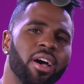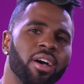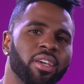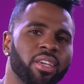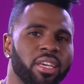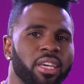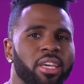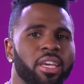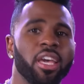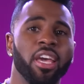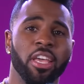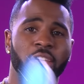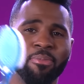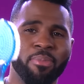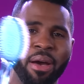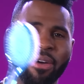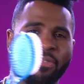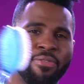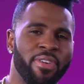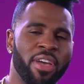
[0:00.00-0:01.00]
ducky,
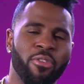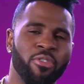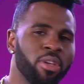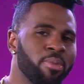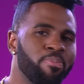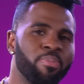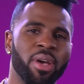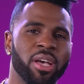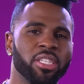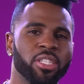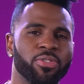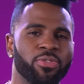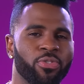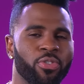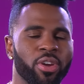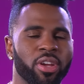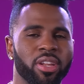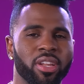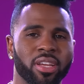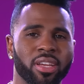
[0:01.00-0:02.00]
my very best
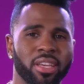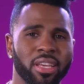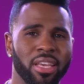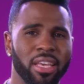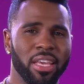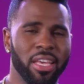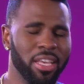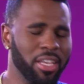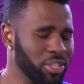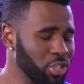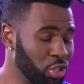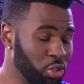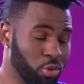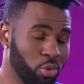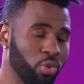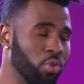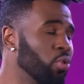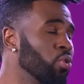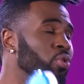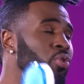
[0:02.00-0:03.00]
friend. It's
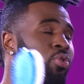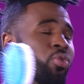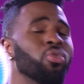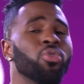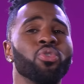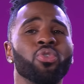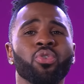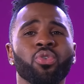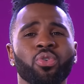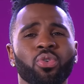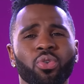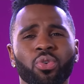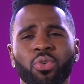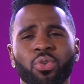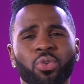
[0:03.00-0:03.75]
true.